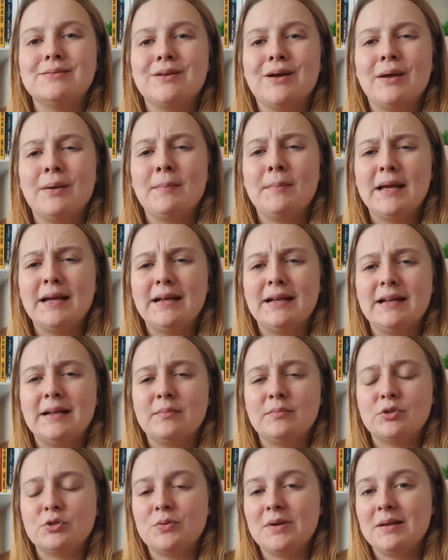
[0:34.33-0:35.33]
like
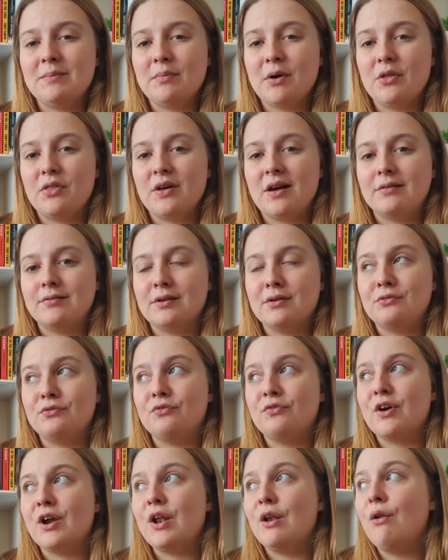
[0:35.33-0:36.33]
mingling between both households
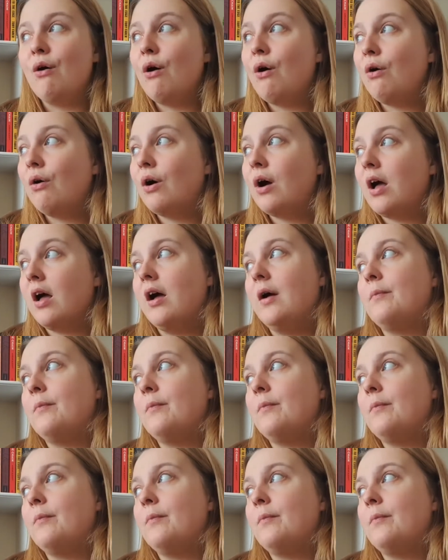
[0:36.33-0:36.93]
very long.